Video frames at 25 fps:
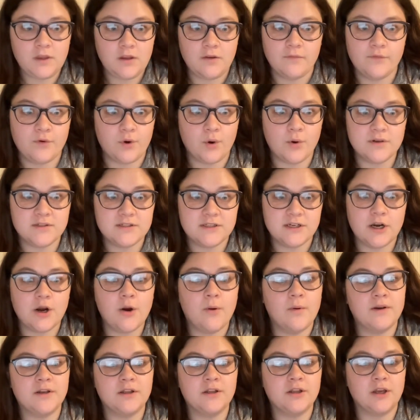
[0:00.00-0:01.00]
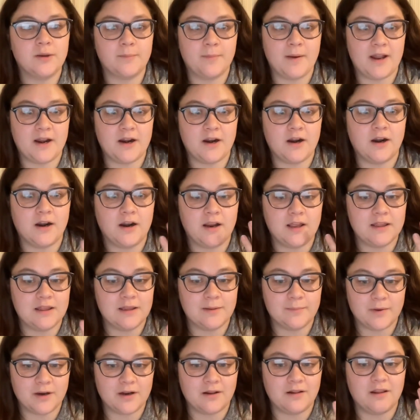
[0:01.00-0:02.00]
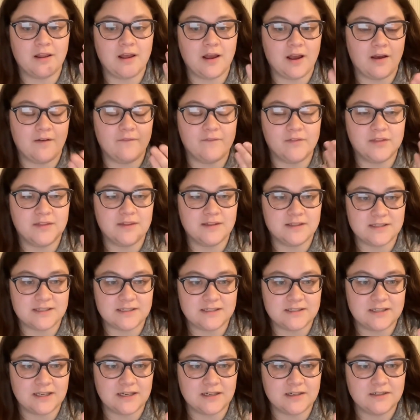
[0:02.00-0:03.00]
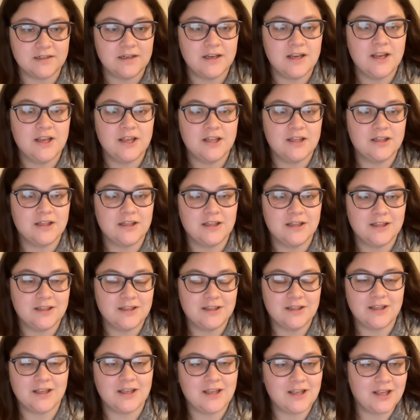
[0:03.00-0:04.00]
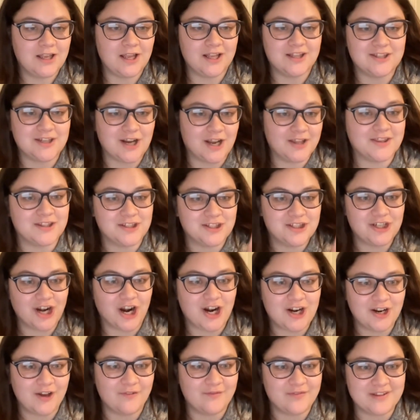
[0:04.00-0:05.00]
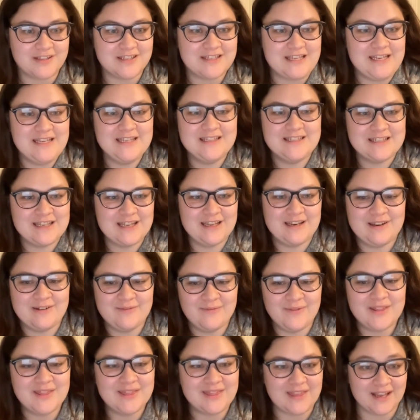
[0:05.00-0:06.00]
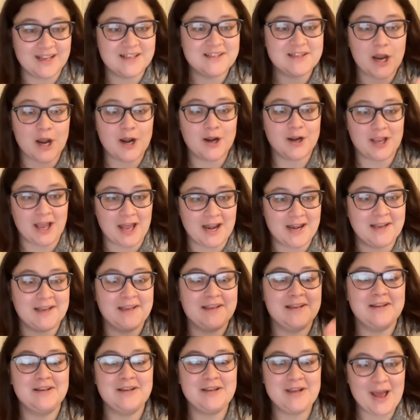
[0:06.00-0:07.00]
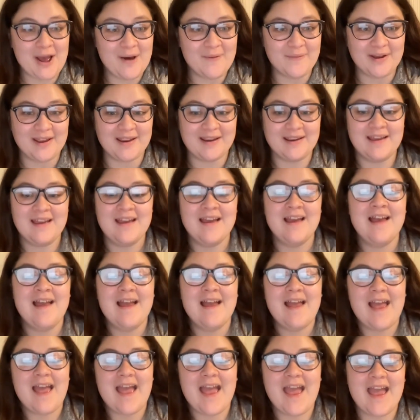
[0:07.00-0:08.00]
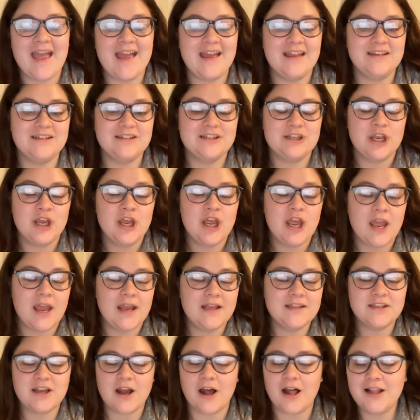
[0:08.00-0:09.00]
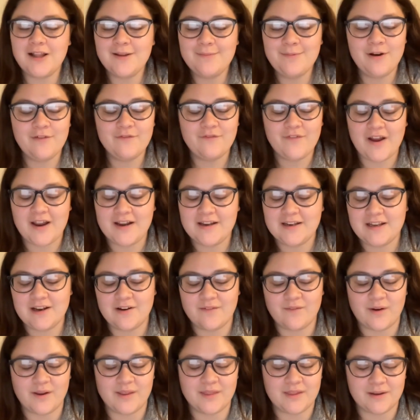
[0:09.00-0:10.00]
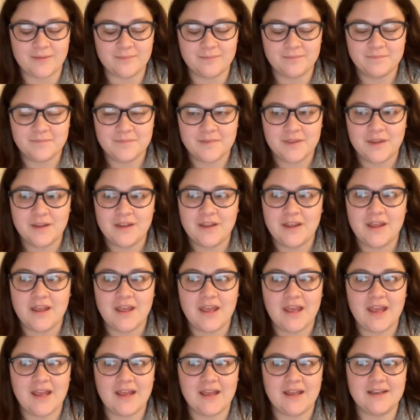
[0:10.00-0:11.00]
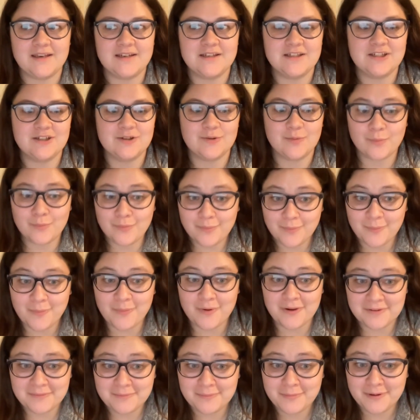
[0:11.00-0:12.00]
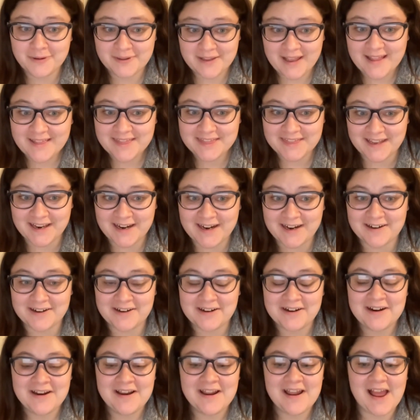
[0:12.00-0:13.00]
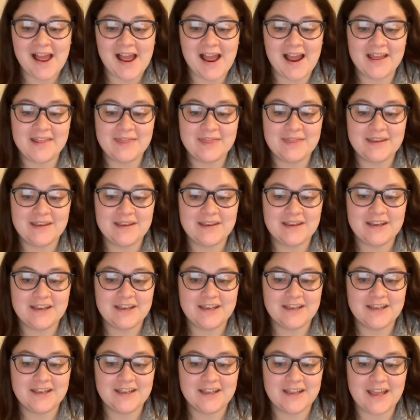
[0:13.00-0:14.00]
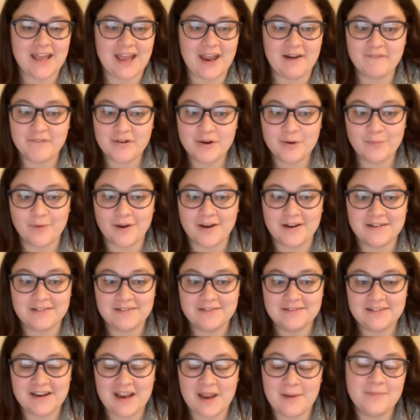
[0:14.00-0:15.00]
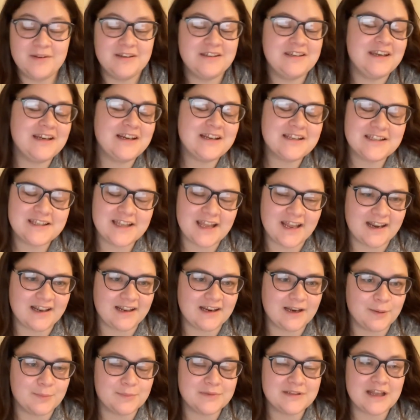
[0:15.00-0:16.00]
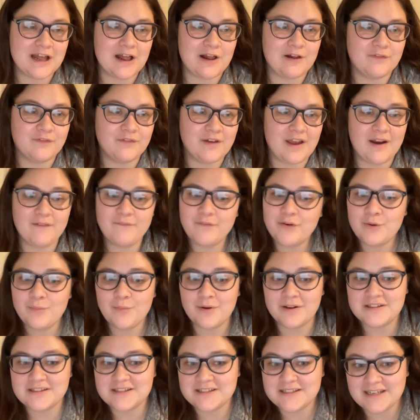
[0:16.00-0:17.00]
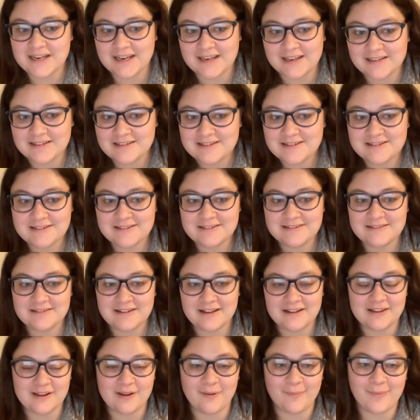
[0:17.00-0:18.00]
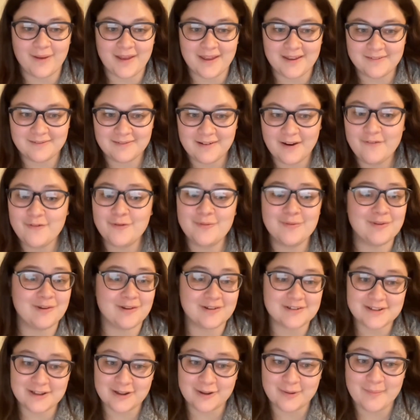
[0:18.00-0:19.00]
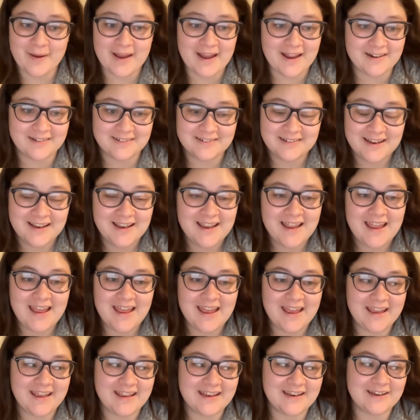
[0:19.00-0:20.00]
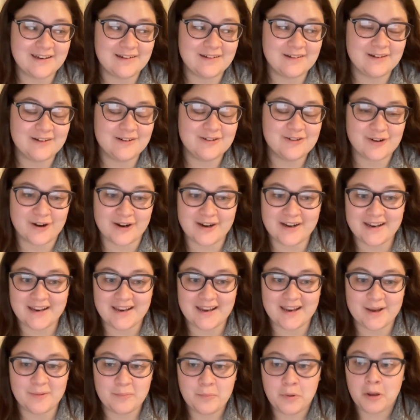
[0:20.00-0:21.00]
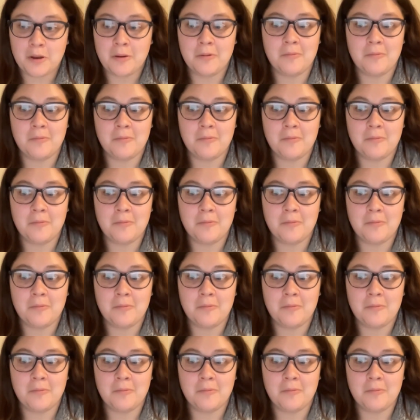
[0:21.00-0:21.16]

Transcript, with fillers: Of course, they're going to look better in the middle of the season it's not the start of the season when things are getting going. And it's all about finding a rhythm. And we'll we'll get there. I think everyone, I mean Nick said it himself, everyone stinks a little bit. Everyone looks a little bad in training camp.